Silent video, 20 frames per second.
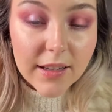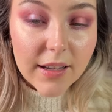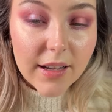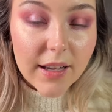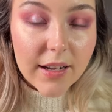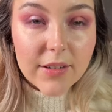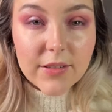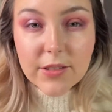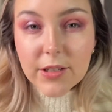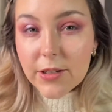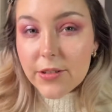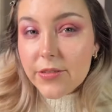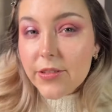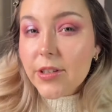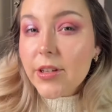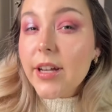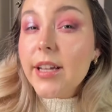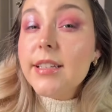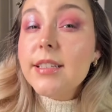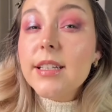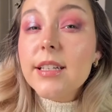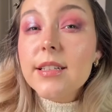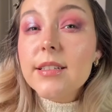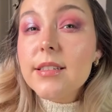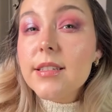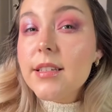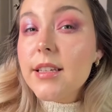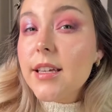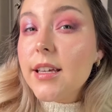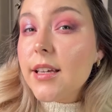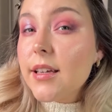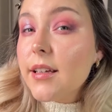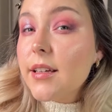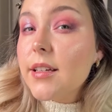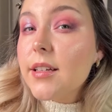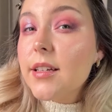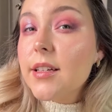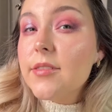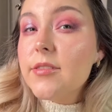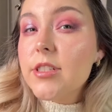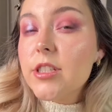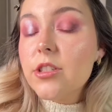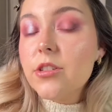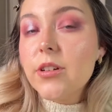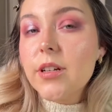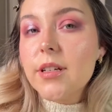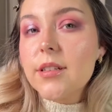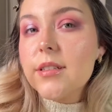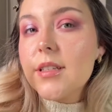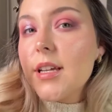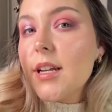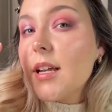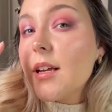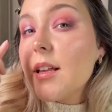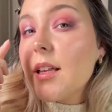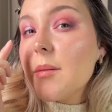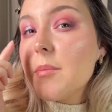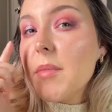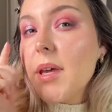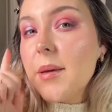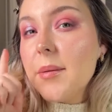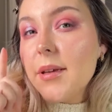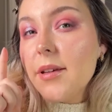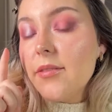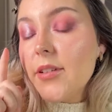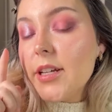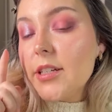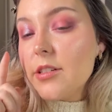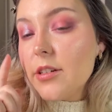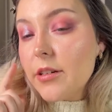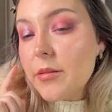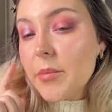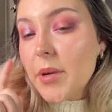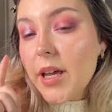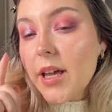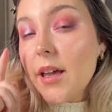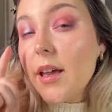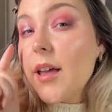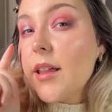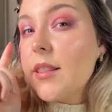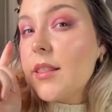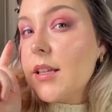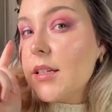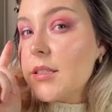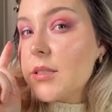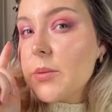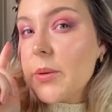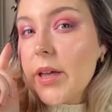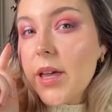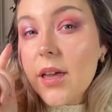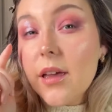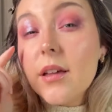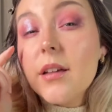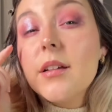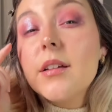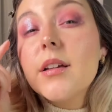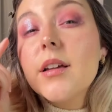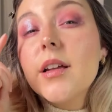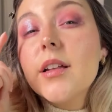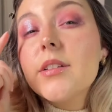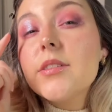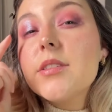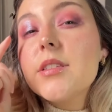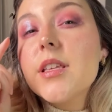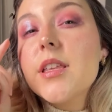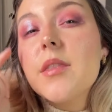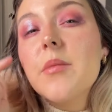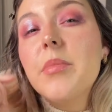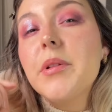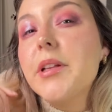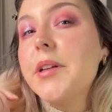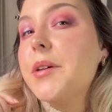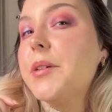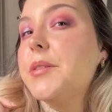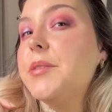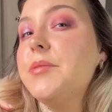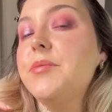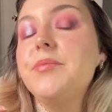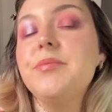I don't know if you guys can see. It's translating. Like, maybe if I turn my head this way, can you see the blue?